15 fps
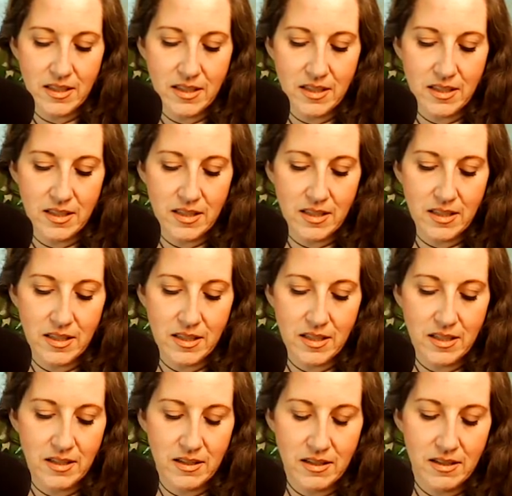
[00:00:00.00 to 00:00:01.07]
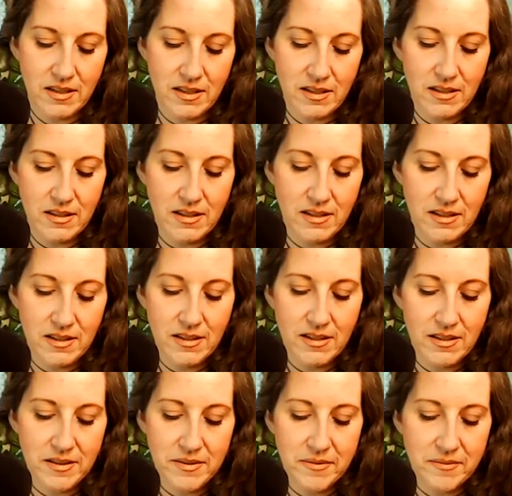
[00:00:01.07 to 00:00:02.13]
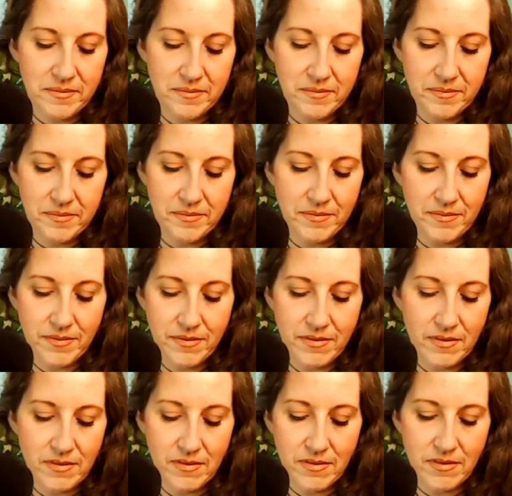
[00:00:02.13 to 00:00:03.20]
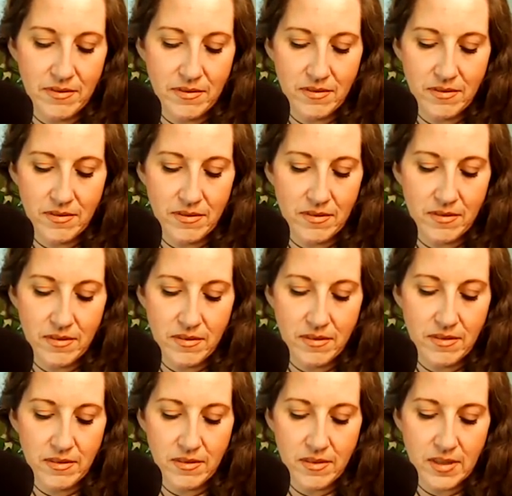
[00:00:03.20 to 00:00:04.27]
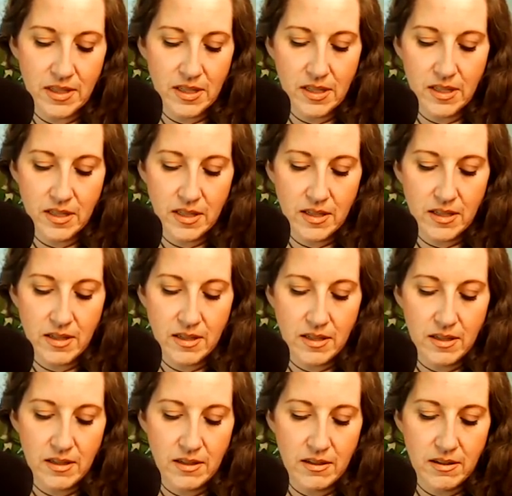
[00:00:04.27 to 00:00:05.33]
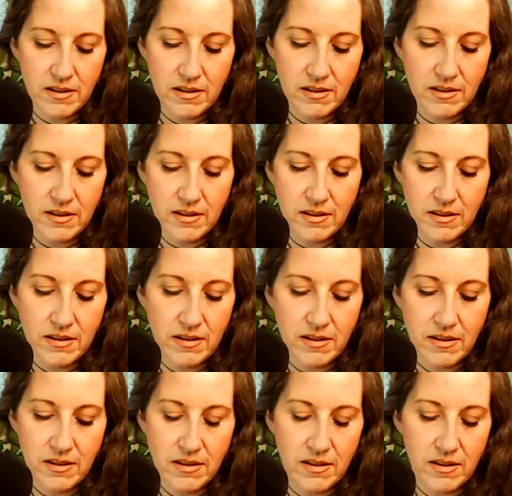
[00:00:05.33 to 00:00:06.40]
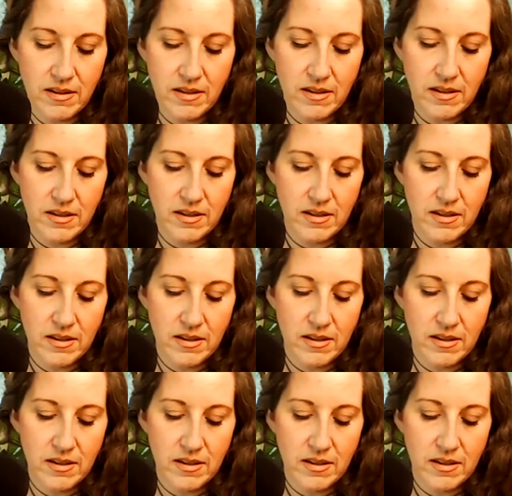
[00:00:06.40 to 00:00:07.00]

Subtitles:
No one is speaking in this clip.